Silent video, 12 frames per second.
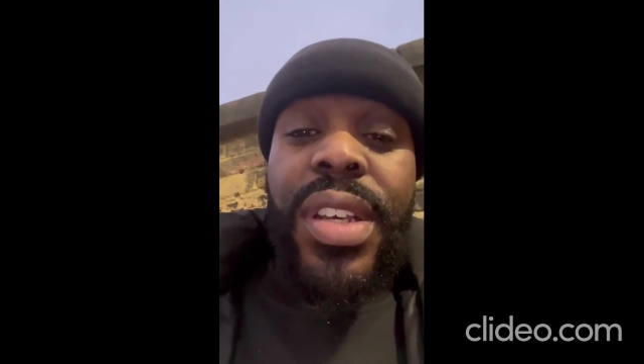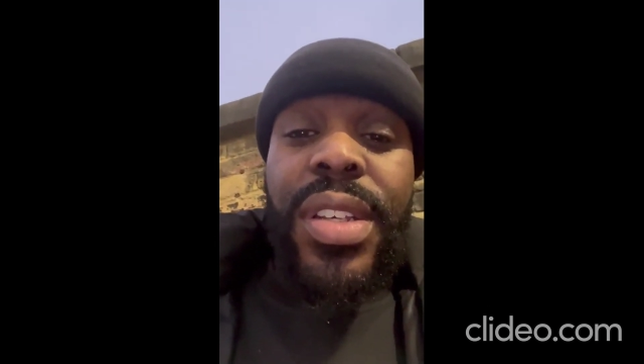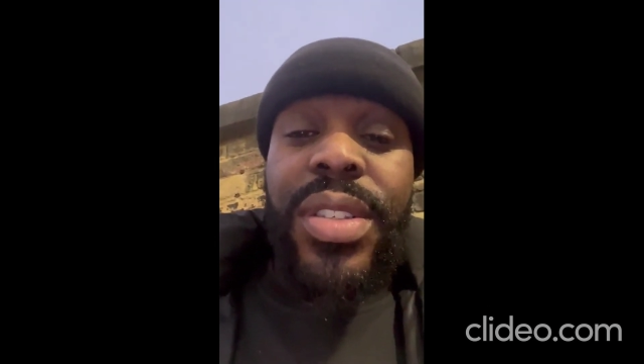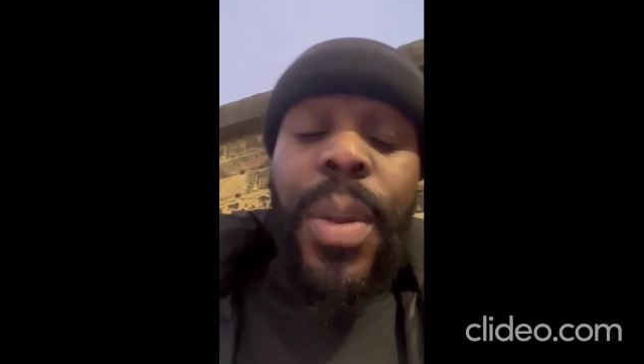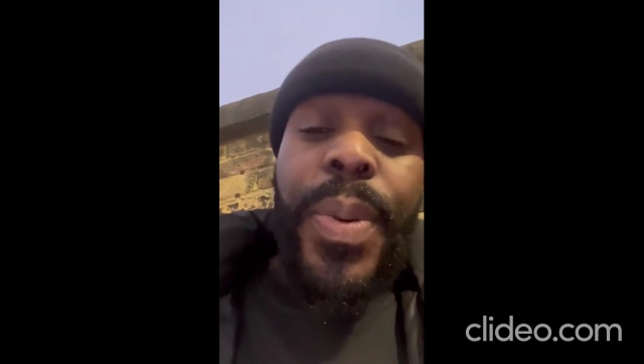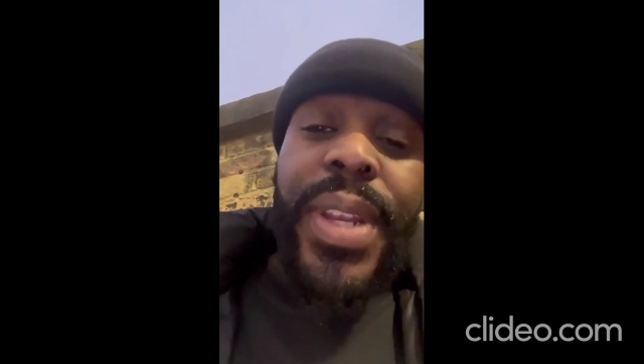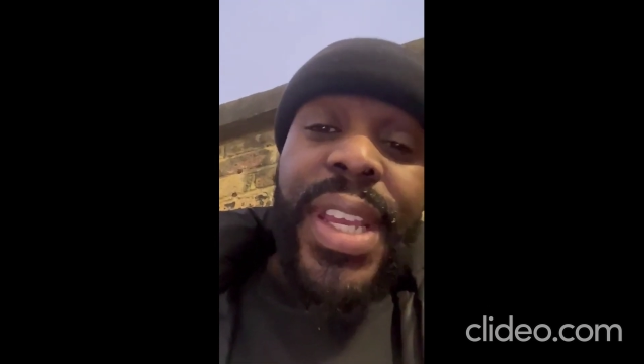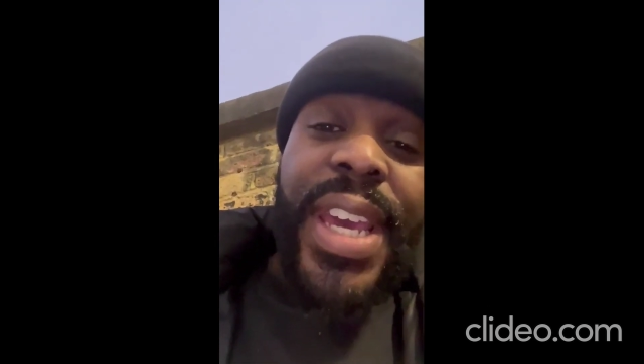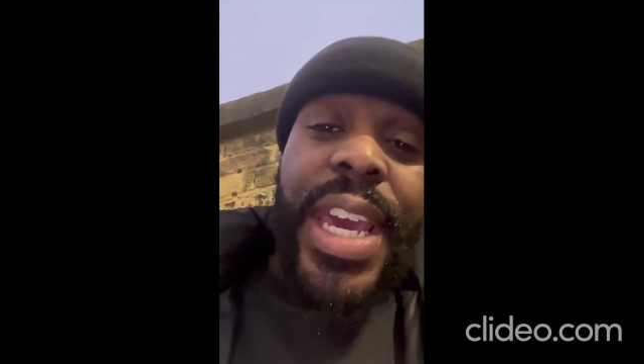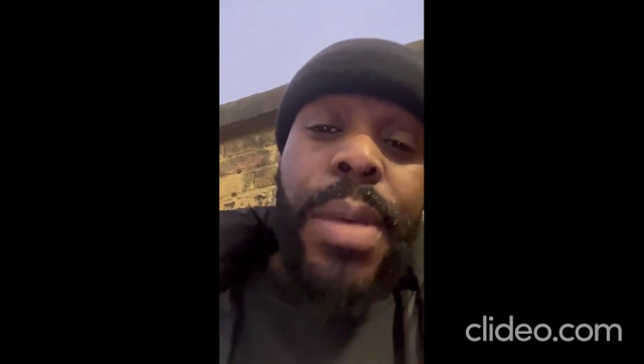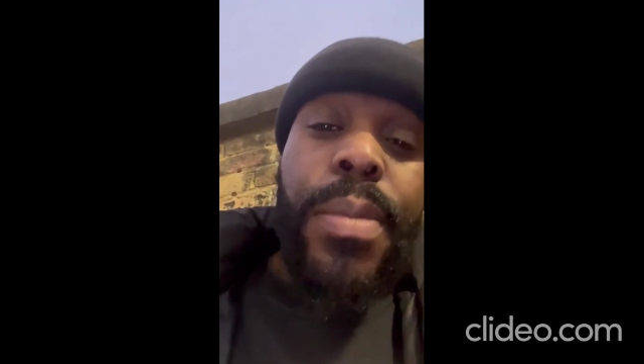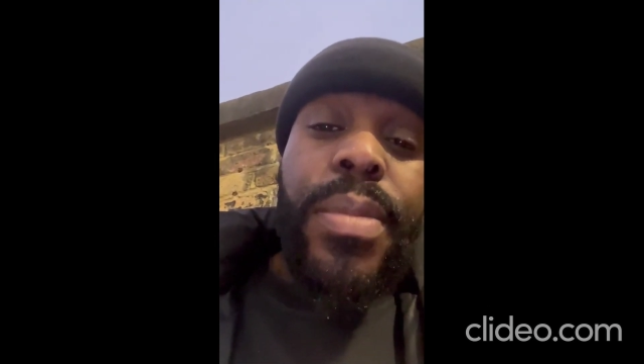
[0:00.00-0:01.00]
stopping the
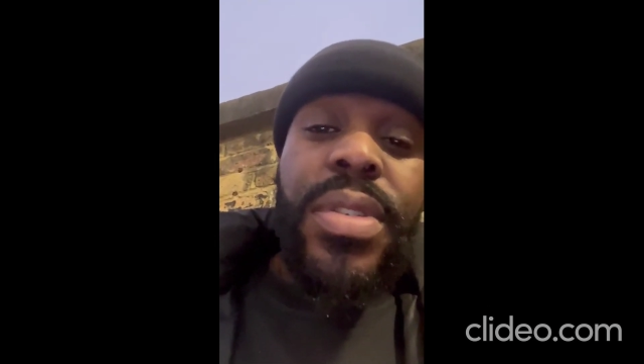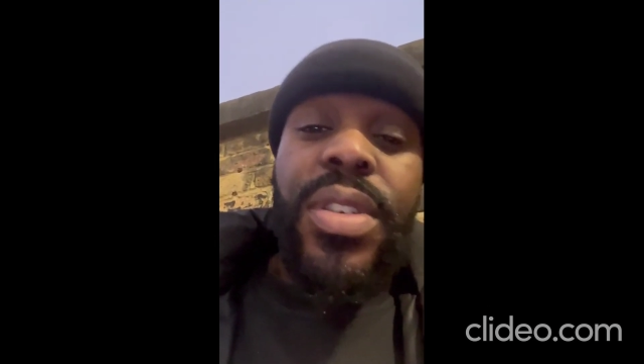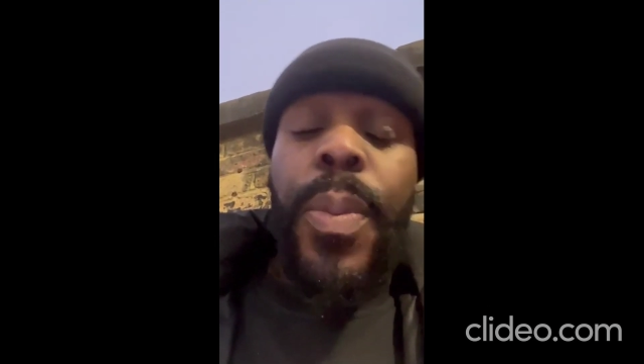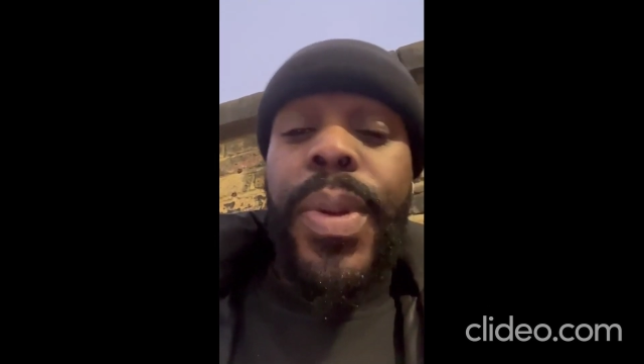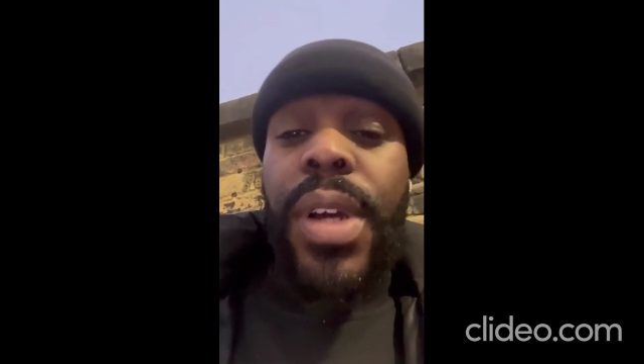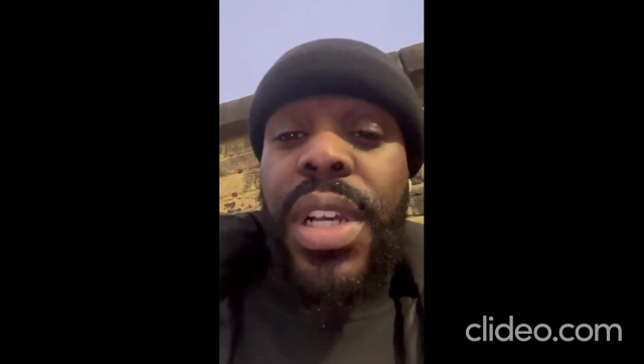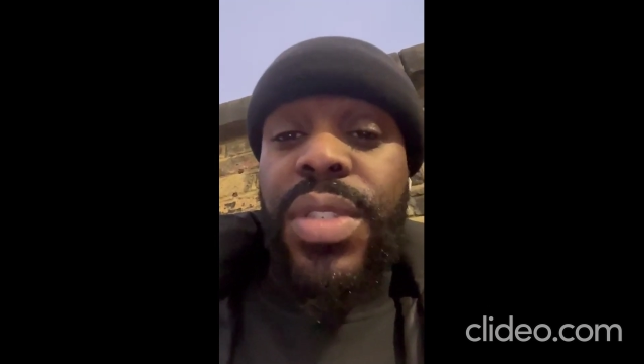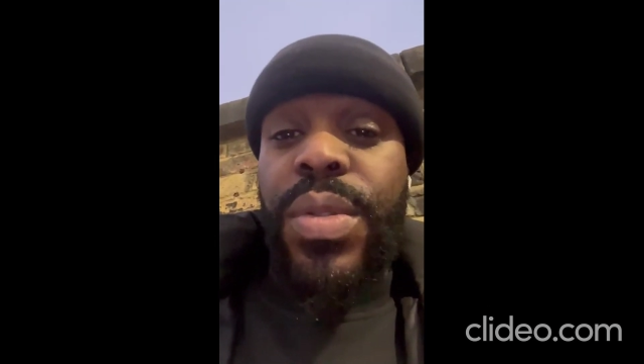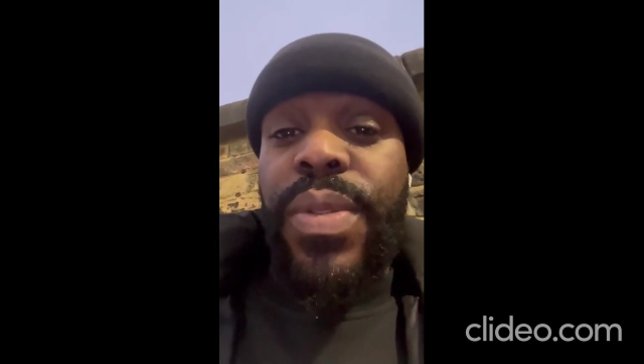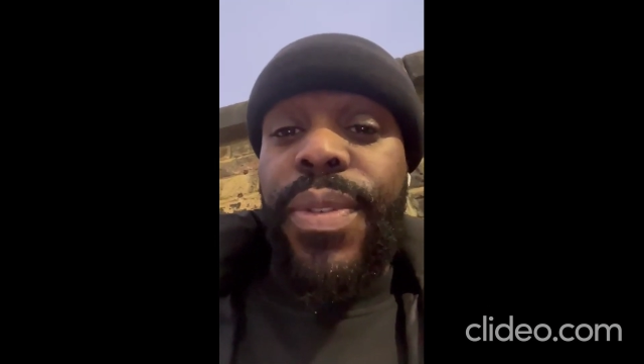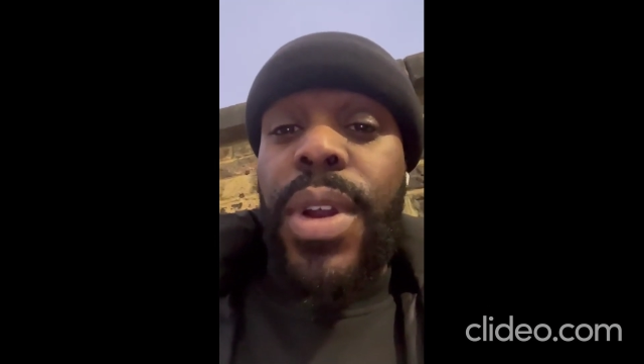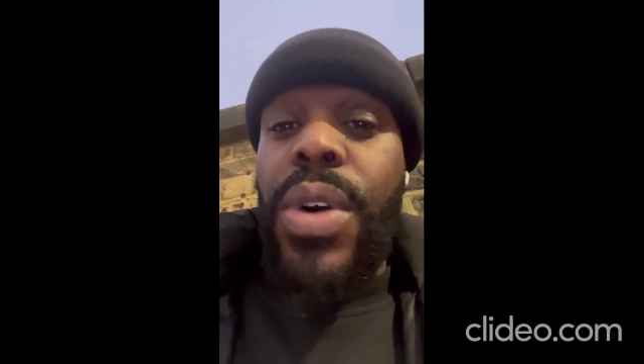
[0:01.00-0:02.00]
game, stopping
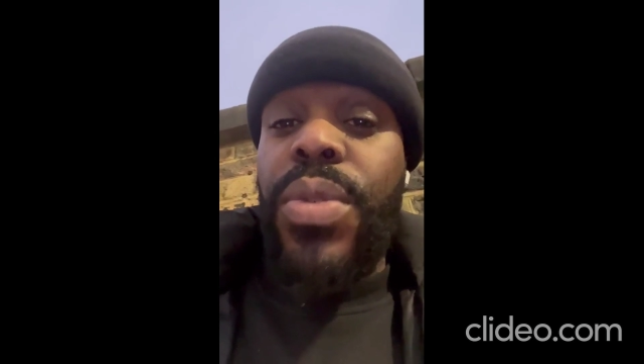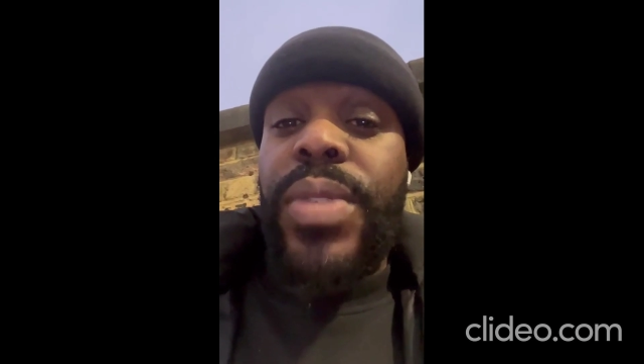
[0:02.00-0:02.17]
Arsenal's flow.